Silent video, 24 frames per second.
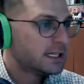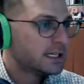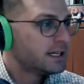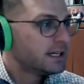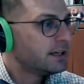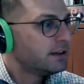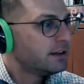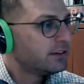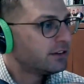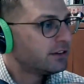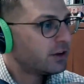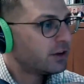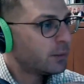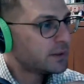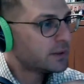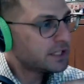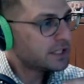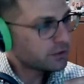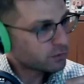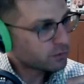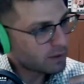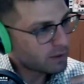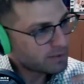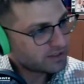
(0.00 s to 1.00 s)
So with
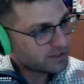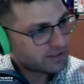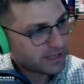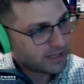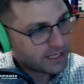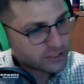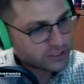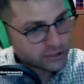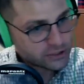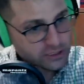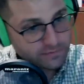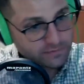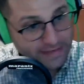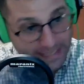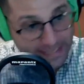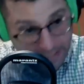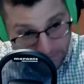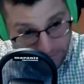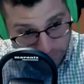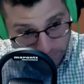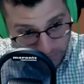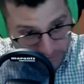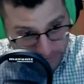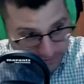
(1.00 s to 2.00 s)
this reputation of
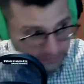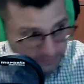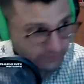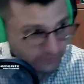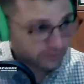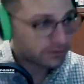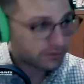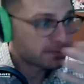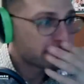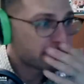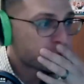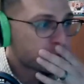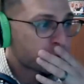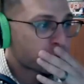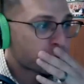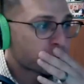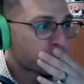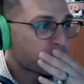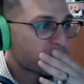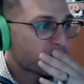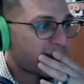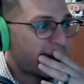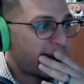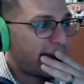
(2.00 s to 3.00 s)
excellence,
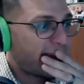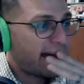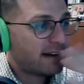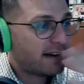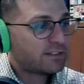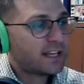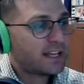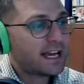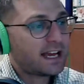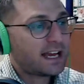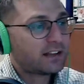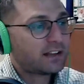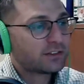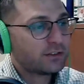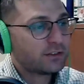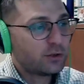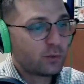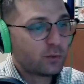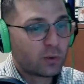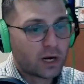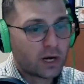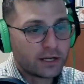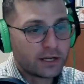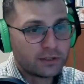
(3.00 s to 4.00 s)
I have to ask you
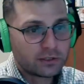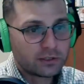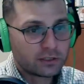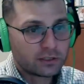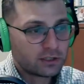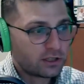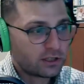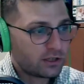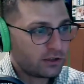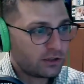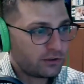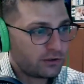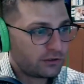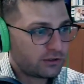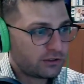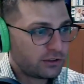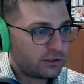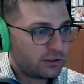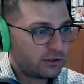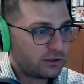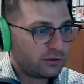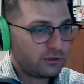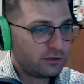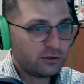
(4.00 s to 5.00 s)
why you closed
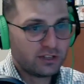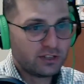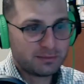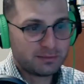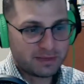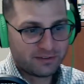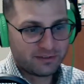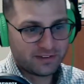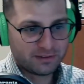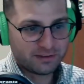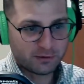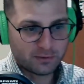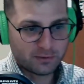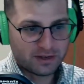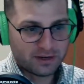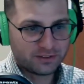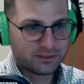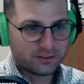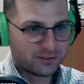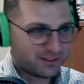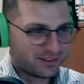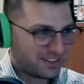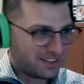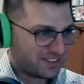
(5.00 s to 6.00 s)
two of my favorite
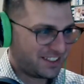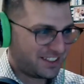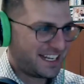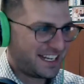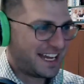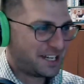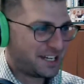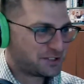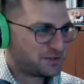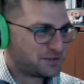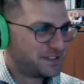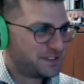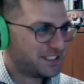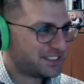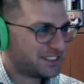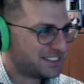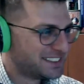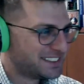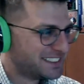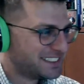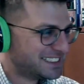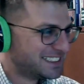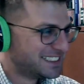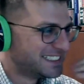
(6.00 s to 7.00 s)
restaurants in Asheville.
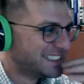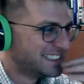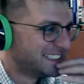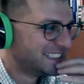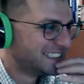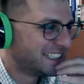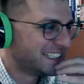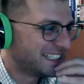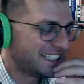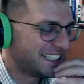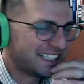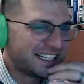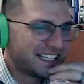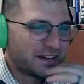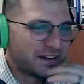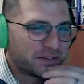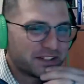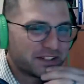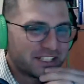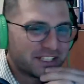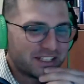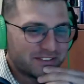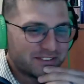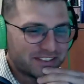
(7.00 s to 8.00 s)
I would
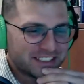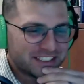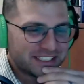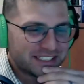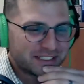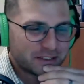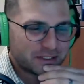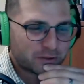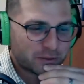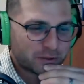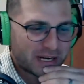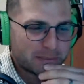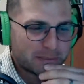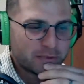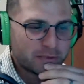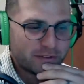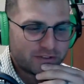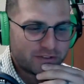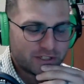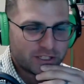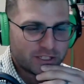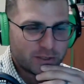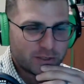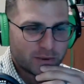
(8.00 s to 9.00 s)
love to. So when I moved
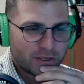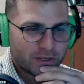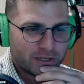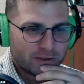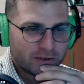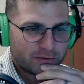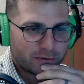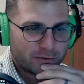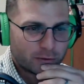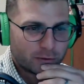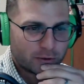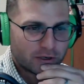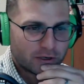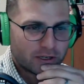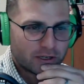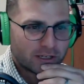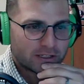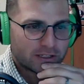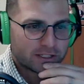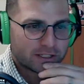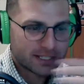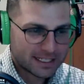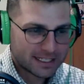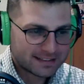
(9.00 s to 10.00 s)
here, you were known for
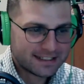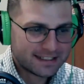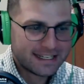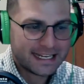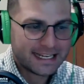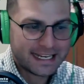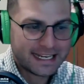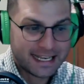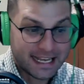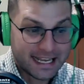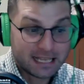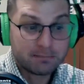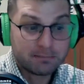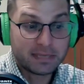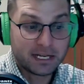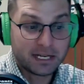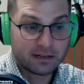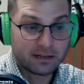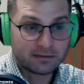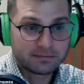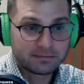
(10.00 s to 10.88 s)
Cúrate and Night Bell.